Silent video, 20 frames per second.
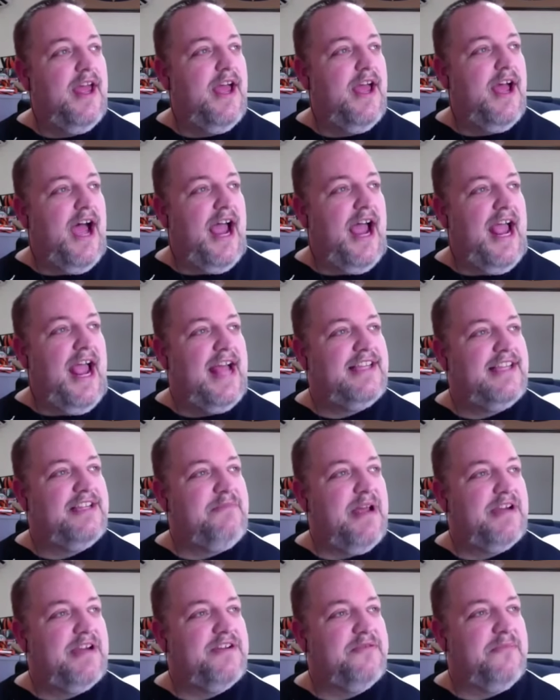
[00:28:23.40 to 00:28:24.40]
I had some
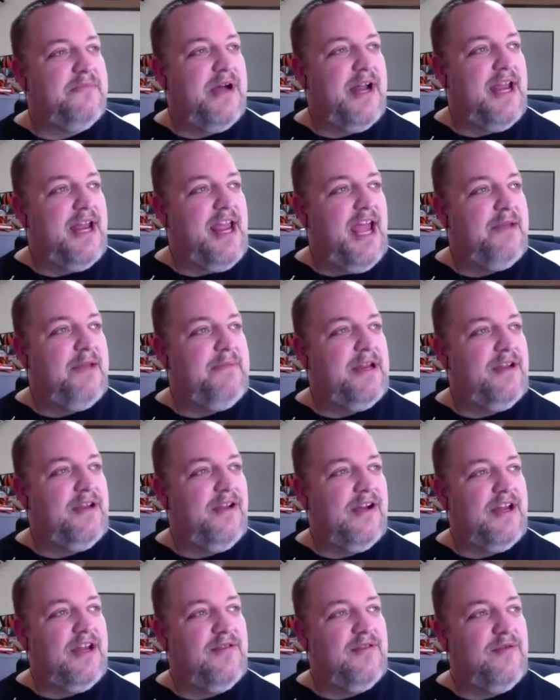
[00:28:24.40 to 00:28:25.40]
extra money. I'd been
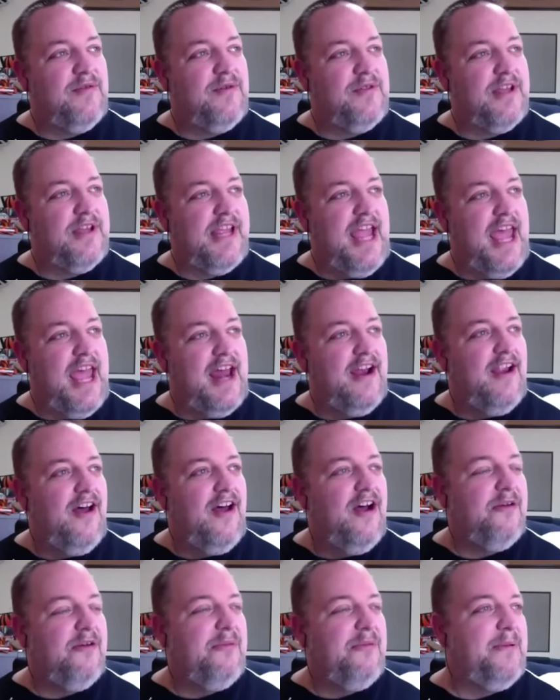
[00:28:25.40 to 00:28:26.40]
looking through the
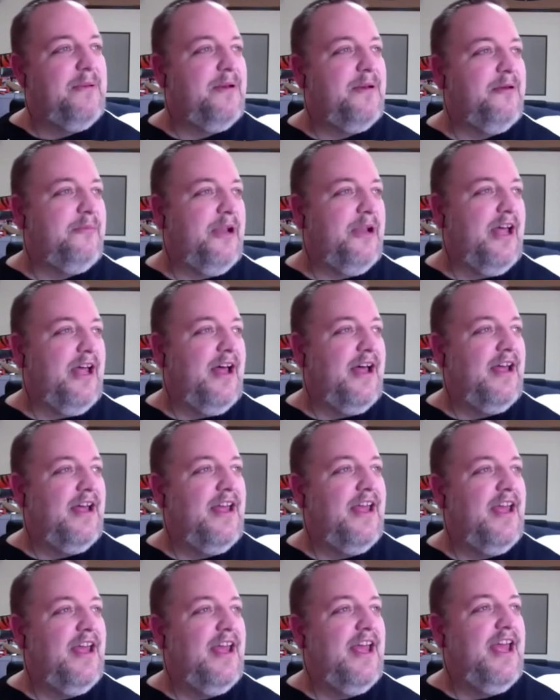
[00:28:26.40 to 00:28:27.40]
catalog, blah blah blah, blah
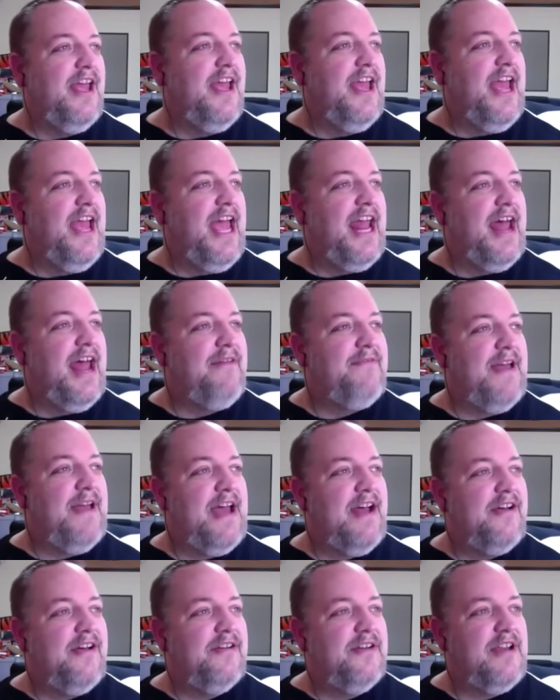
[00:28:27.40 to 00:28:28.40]
and I
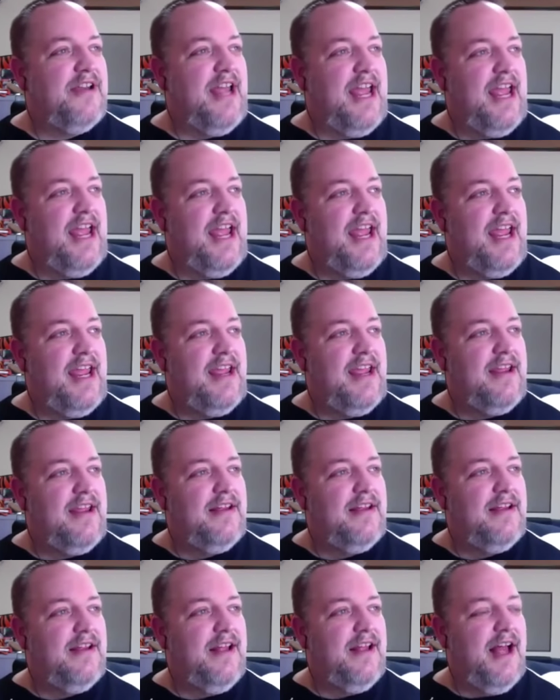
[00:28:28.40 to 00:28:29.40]
found a
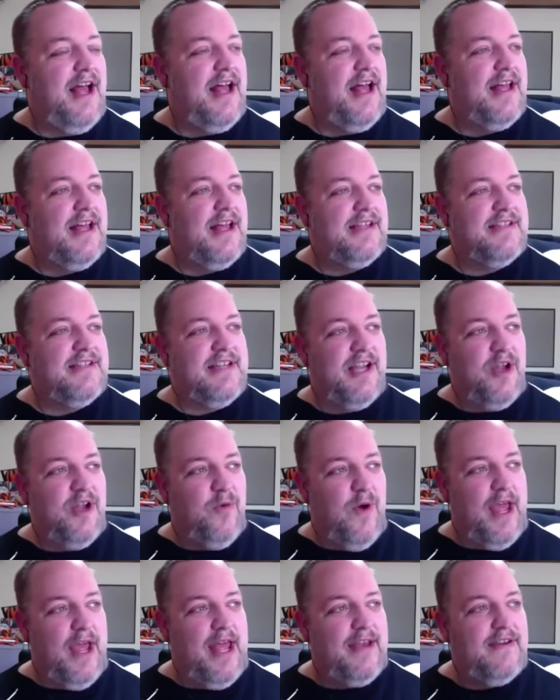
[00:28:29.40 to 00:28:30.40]
uh, a
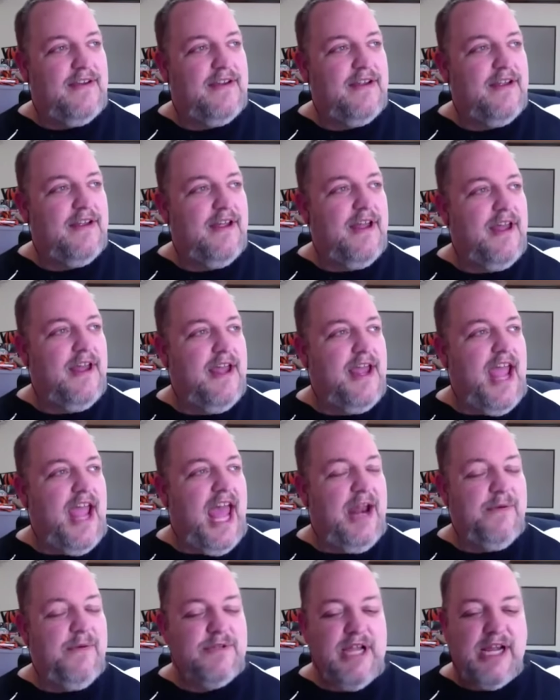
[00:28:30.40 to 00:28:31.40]
silhouette, and
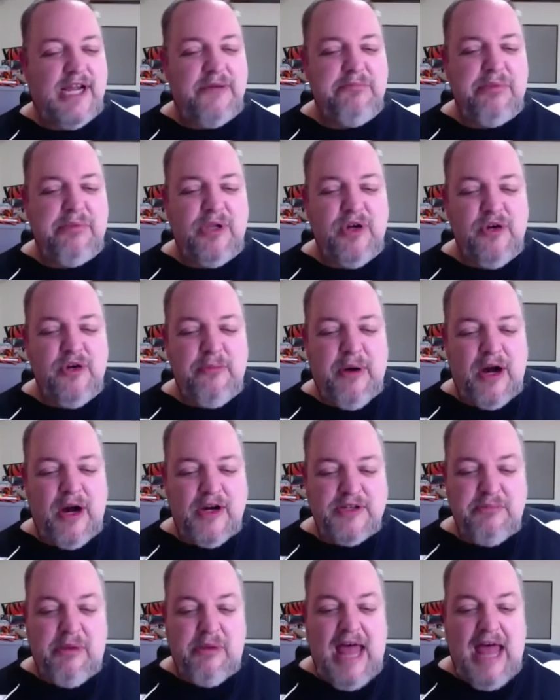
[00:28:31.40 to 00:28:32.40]
it was like a blue
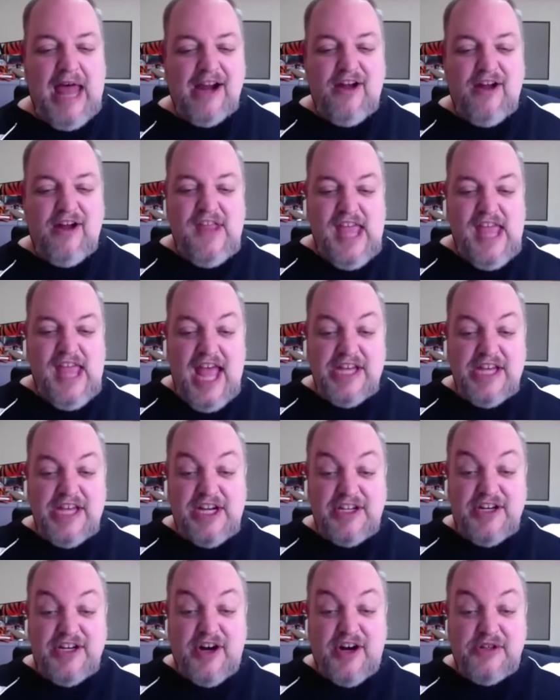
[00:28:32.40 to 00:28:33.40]
burst, black on the edge, and it
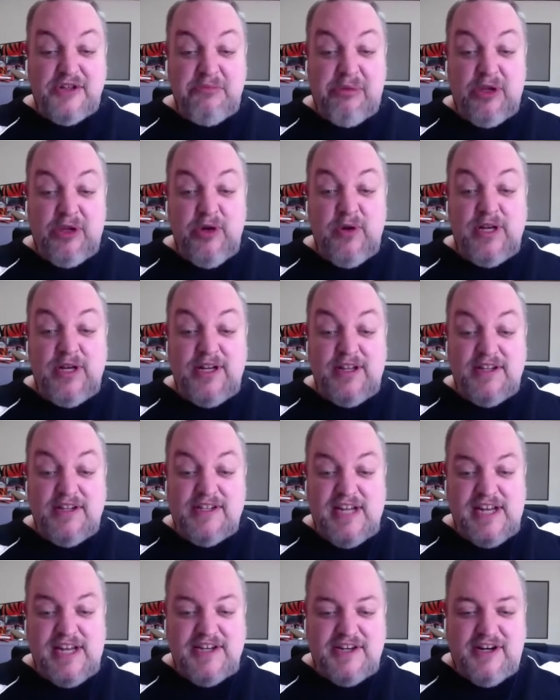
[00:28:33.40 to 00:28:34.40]
turns blue into the
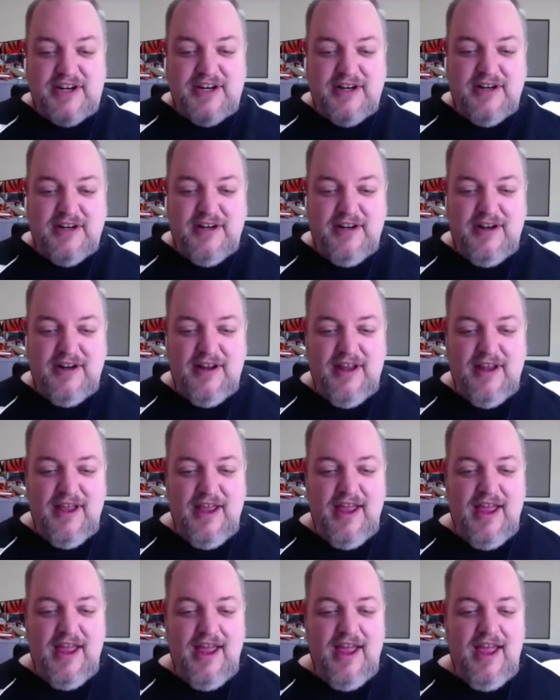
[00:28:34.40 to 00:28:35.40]
center.
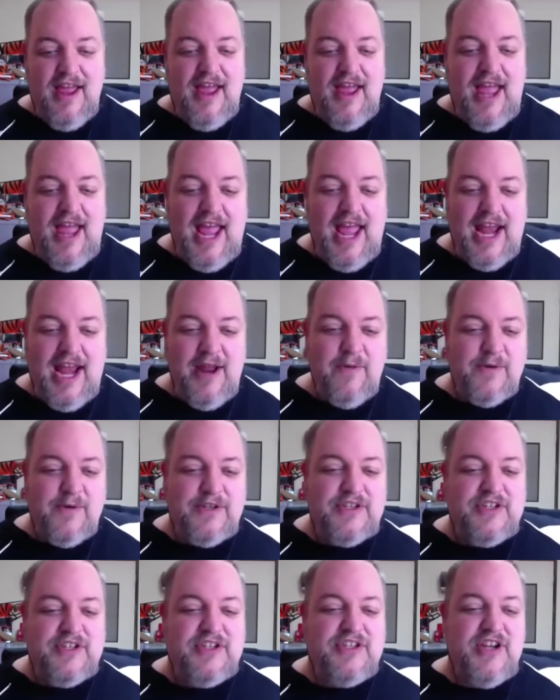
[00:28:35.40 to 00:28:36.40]
Mm-hmm. And it was
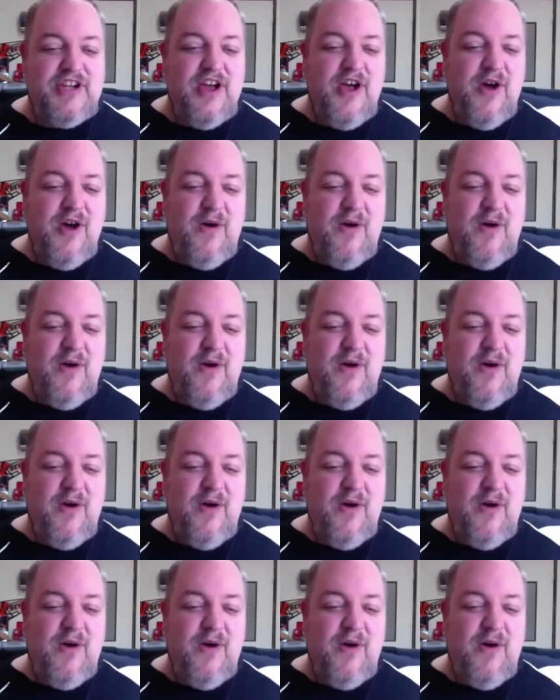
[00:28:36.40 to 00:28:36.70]
so